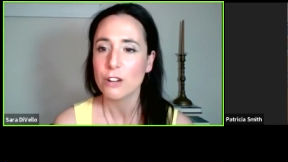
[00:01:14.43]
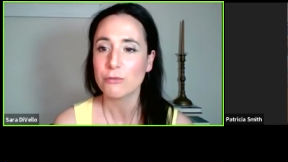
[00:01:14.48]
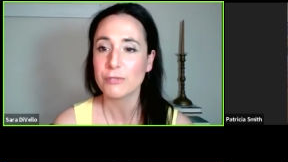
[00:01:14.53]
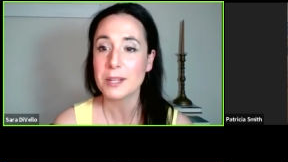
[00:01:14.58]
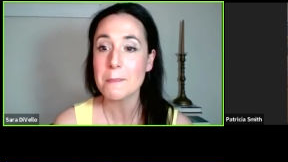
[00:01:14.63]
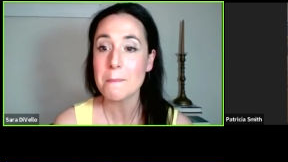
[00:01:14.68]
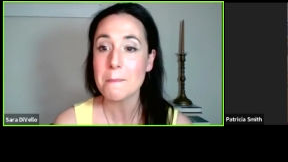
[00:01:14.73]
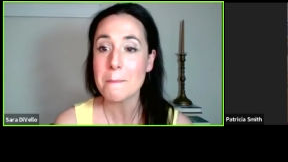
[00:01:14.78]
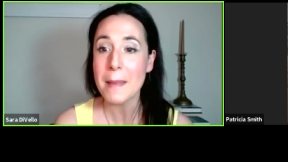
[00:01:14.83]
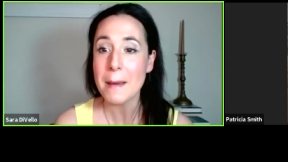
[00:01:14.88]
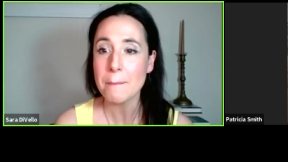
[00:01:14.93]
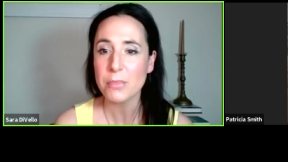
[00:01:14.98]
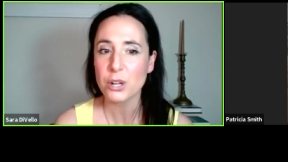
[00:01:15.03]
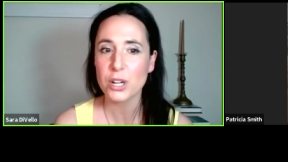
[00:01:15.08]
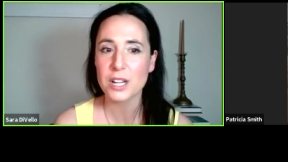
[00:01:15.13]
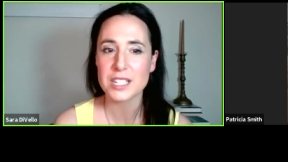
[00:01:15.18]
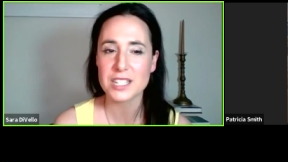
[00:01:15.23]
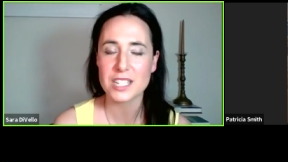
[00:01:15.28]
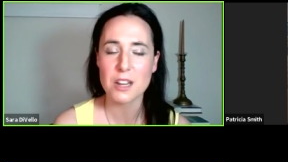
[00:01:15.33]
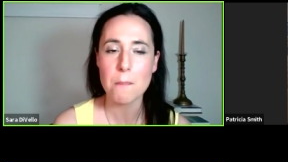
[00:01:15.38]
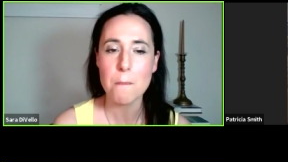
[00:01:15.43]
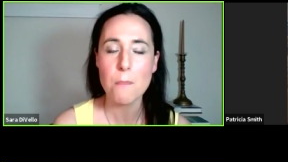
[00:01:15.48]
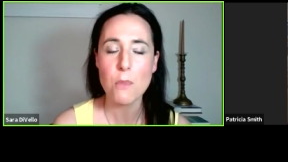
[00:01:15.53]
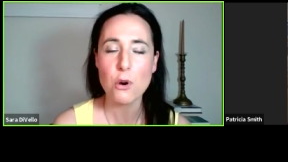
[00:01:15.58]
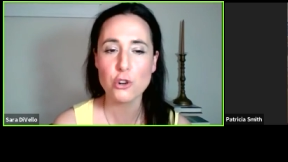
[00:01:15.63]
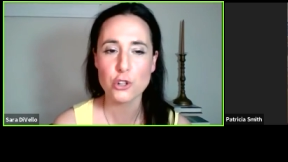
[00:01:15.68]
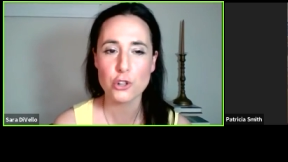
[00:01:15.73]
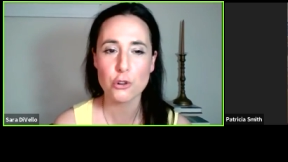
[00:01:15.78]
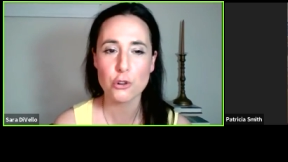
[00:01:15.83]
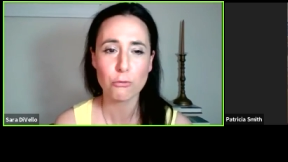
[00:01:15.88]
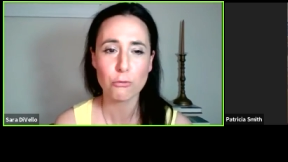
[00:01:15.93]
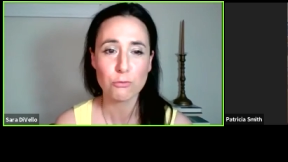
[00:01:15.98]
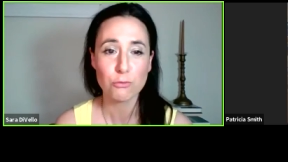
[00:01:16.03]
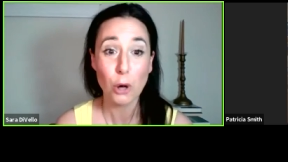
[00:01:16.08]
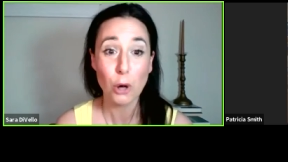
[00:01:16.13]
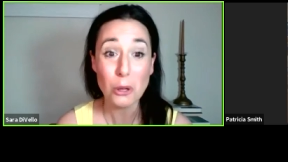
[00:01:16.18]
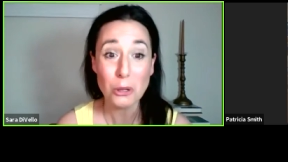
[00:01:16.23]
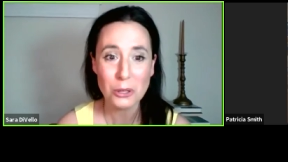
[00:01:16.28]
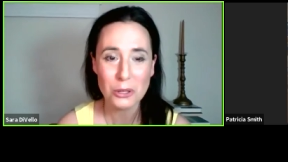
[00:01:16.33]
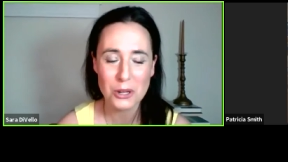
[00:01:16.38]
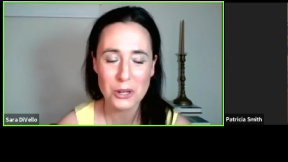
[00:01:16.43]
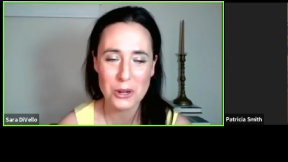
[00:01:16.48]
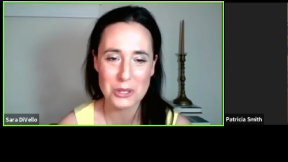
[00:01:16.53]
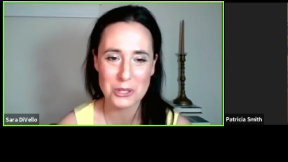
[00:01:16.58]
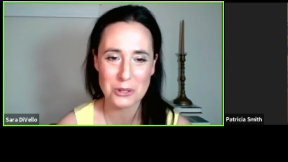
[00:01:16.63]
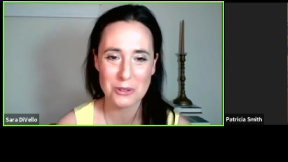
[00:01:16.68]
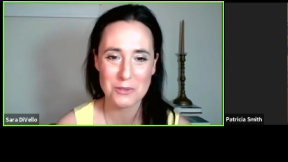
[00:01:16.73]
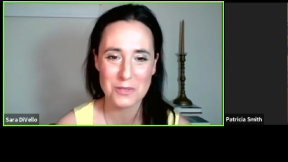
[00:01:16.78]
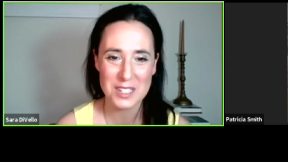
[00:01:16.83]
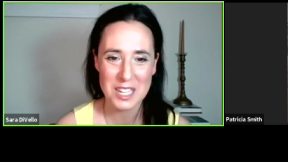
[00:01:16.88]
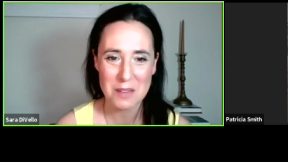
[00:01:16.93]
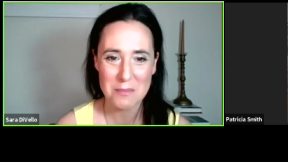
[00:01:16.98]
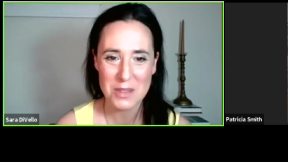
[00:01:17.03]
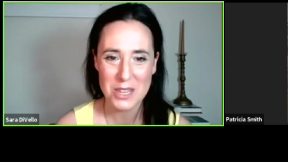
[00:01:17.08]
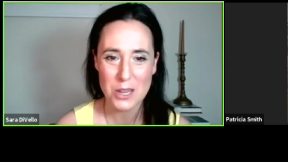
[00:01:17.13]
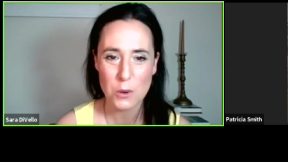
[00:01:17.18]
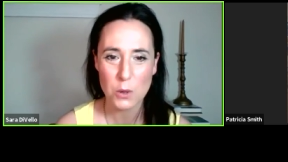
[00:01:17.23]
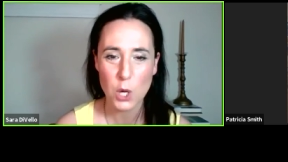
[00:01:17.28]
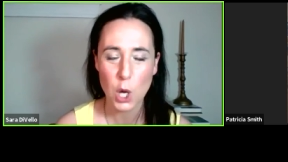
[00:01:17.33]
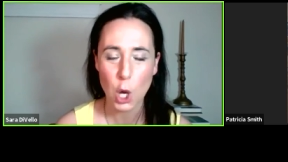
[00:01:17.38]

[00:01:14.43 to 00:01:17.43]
Remember, as an emotional roller coaster of a debut,